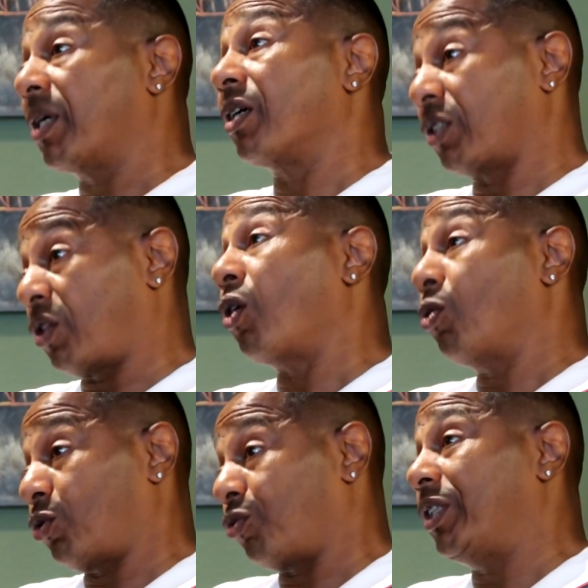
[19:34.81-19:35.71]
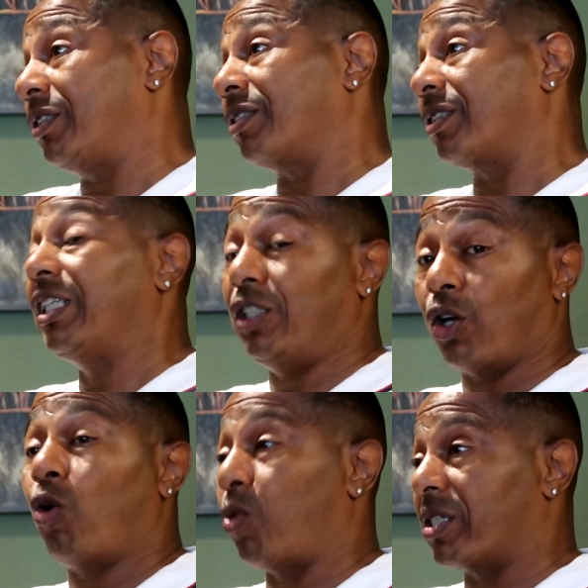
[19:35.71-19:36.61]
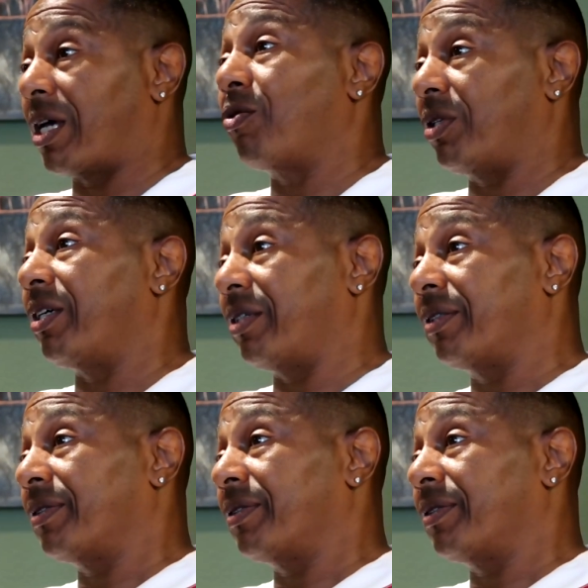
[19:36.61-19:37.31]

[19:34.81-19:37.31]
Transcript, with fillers: because of those reasons. He know what's out there.